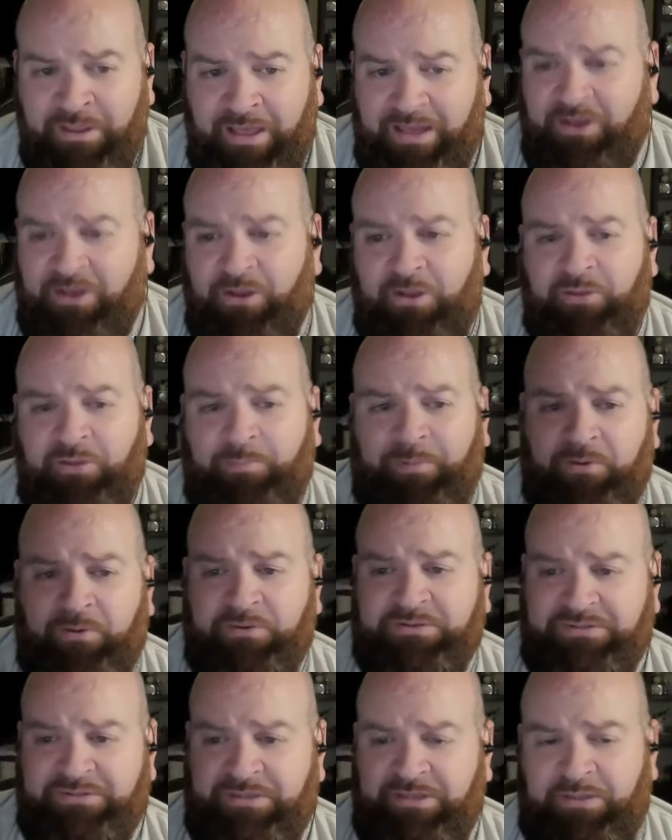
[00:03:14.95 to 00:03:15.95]
And I know he
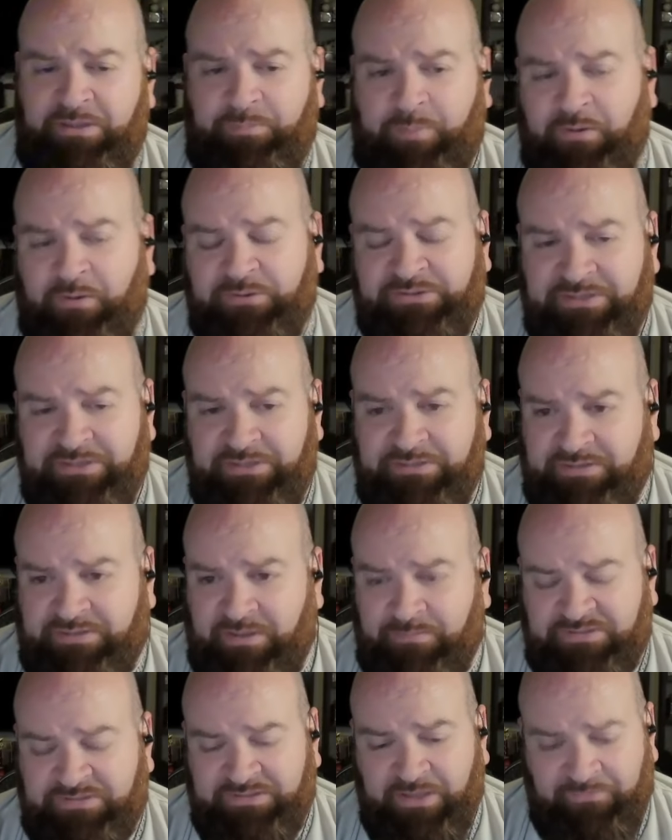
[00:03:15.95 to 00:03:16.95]
posted
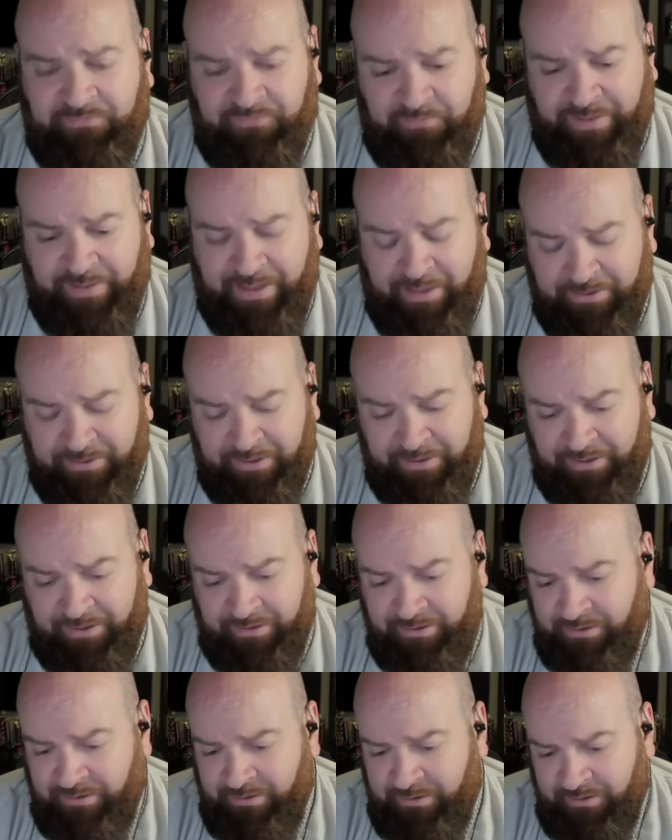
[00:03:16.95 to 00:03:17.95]
some stuff
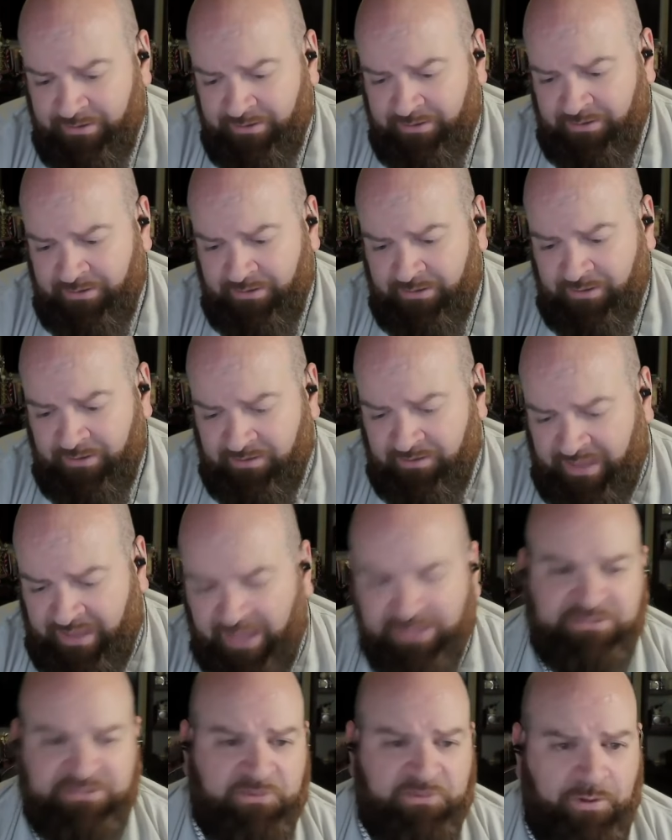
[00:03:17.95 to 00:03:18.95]
about
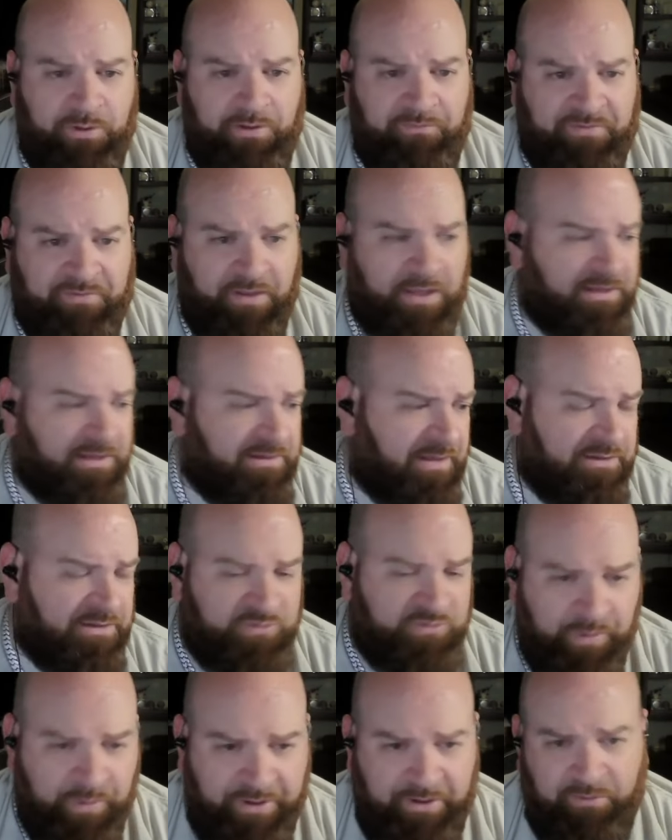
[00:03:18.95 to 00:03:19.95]
Ken Swift on
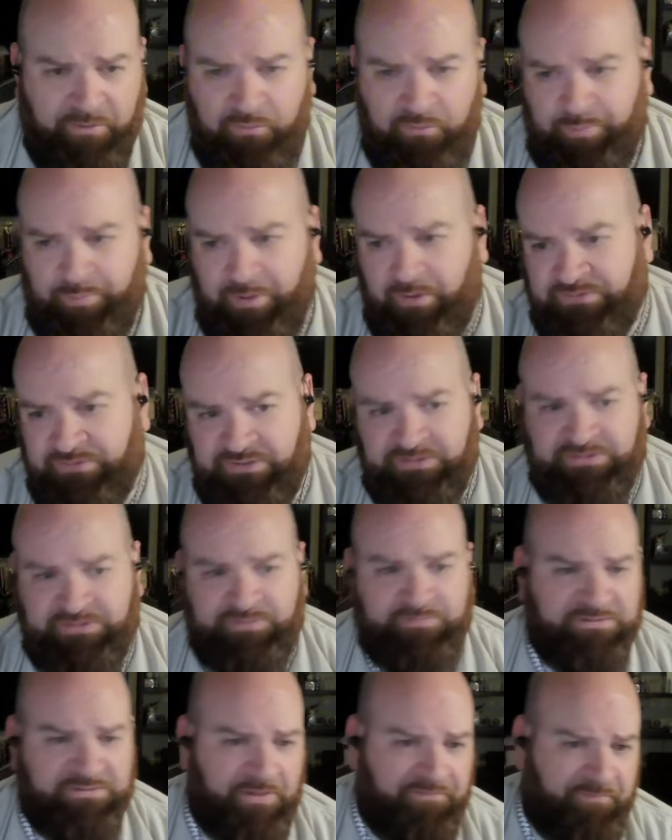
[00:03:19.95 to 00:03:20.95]
Twitter, who posted
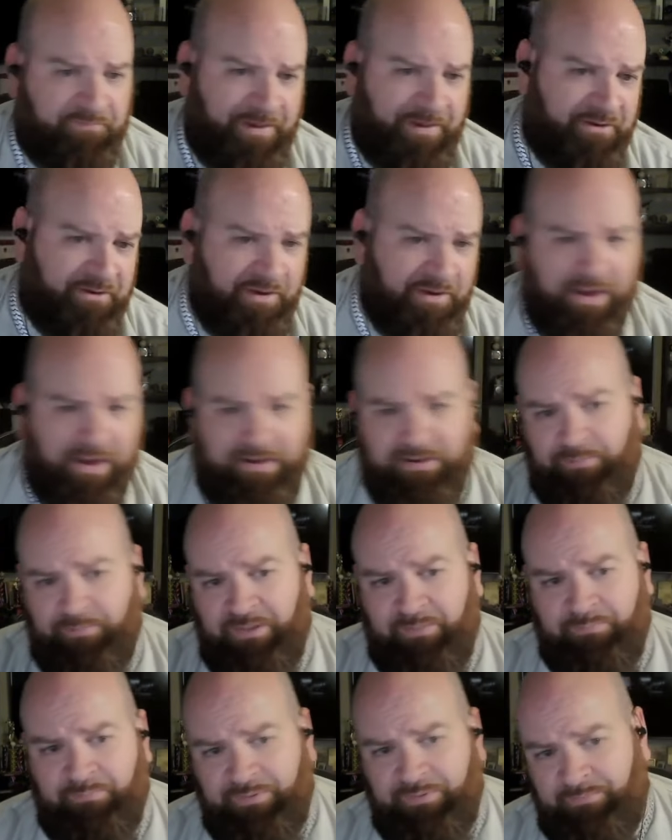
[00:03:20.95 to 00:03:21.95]
some stuff about you're not
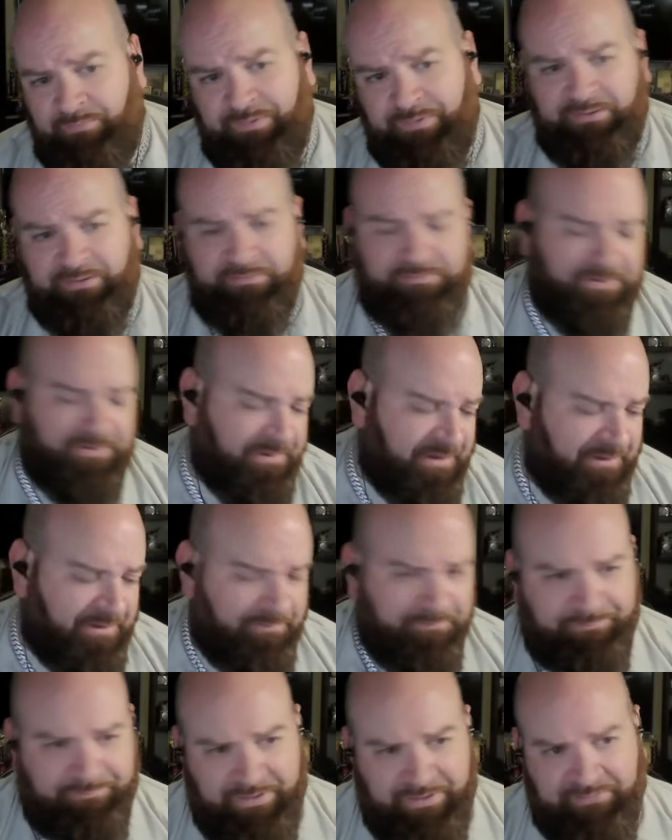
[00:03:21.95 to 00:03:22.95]
going to
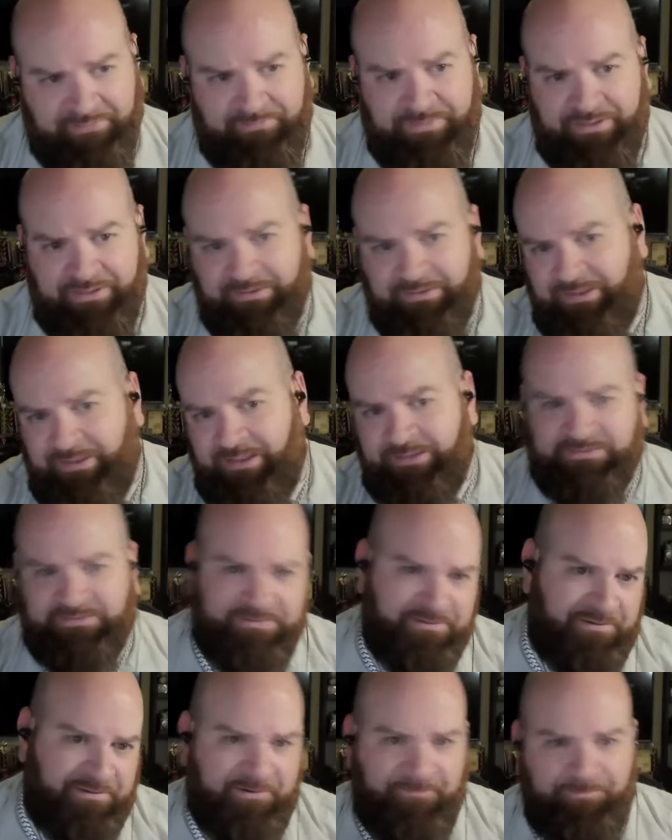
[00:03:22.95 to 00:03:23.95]
pin me
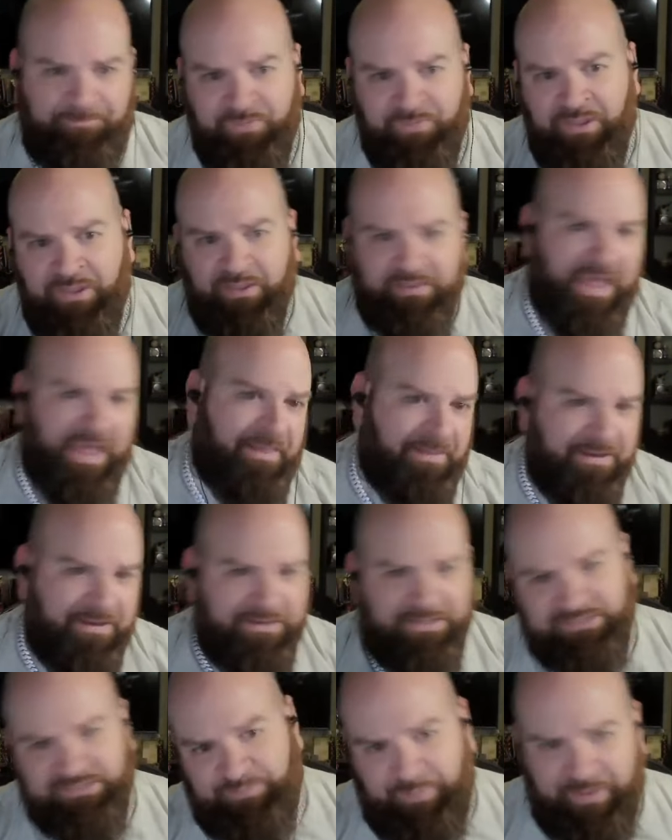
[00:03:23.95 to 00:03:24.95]
against Caitlin
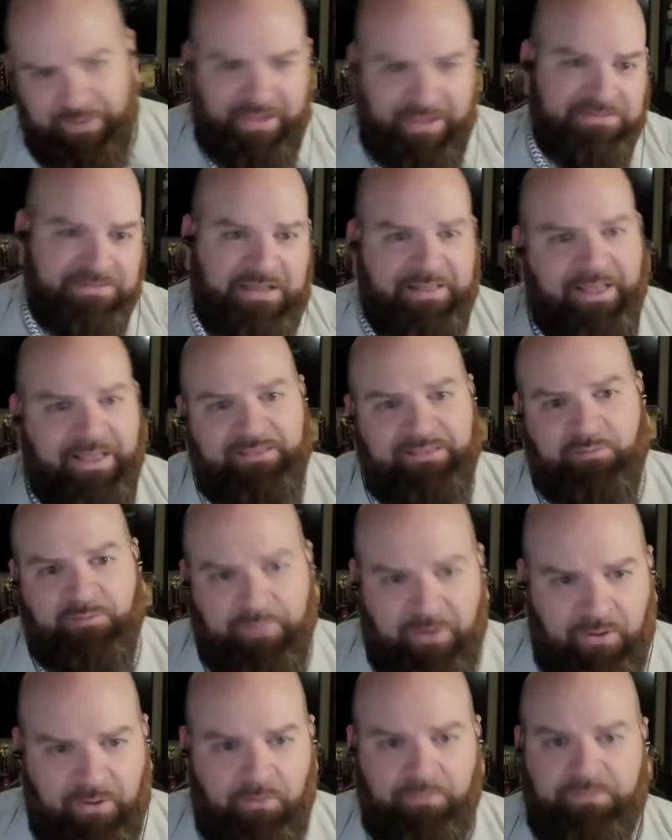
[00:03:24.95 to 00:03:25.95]
against Paige. I like them
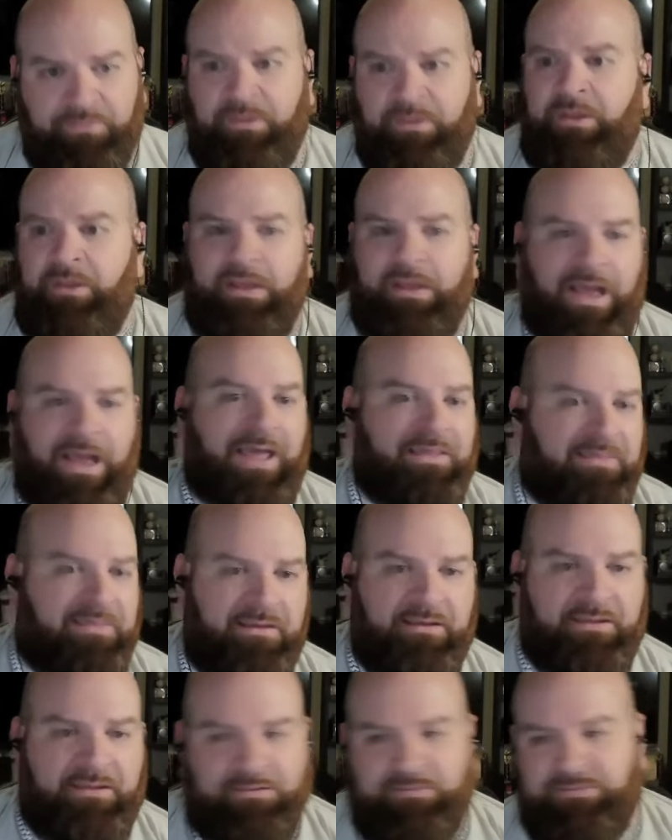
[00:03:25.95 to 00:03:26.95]
both. I
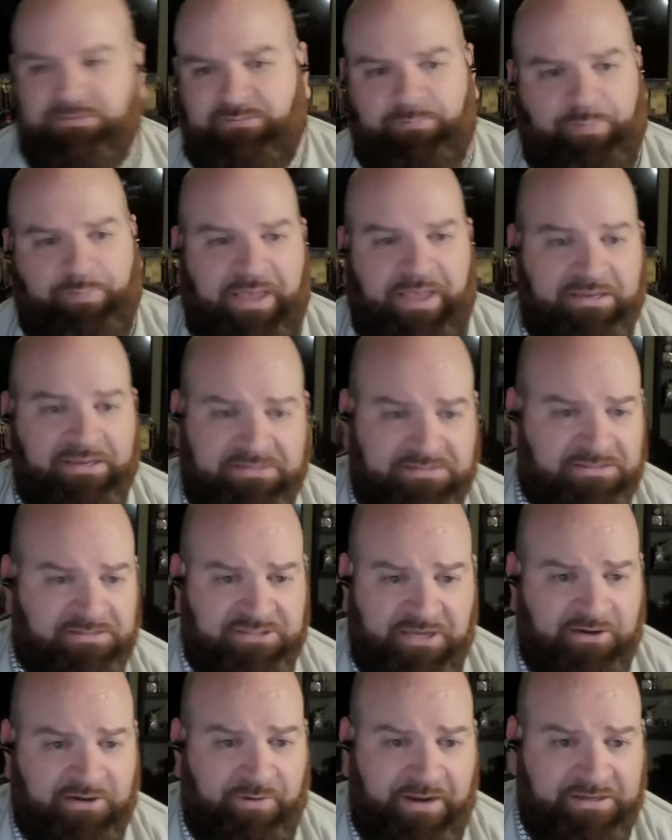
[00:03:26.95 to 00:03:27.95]
think Paige is a
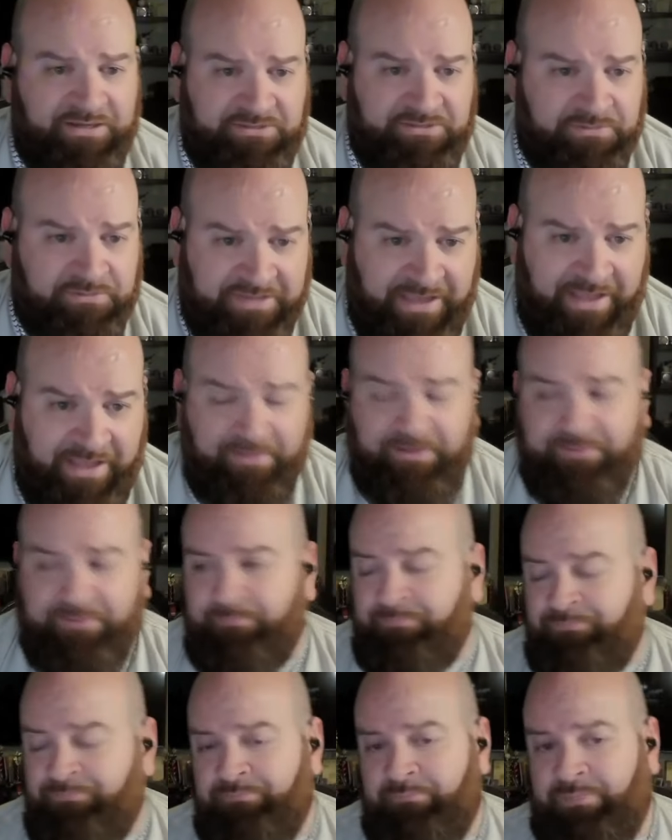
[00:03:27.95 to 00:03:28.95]
generational
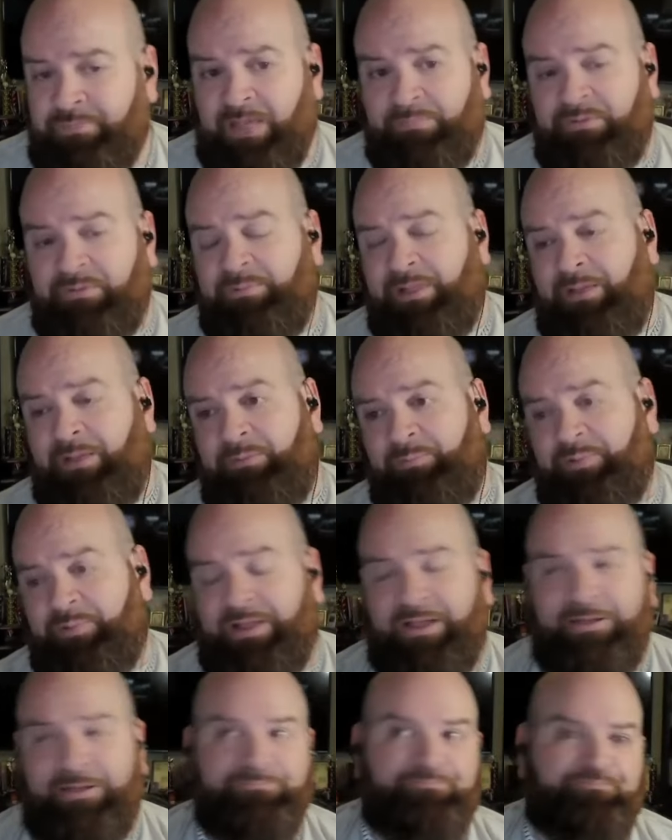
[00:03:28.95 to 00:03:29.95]
talent, blah, blah, blah, blah,
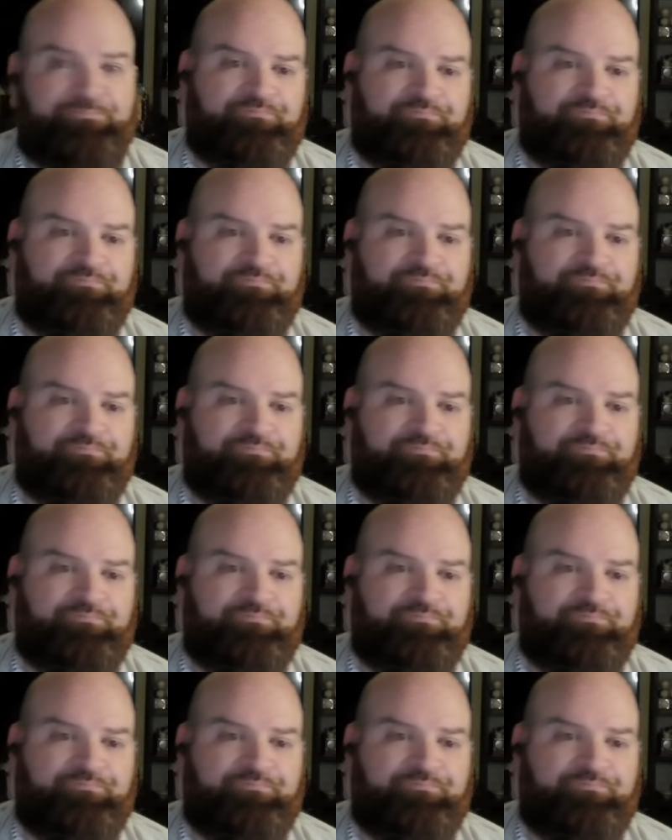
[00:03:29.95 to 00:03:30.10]
blah.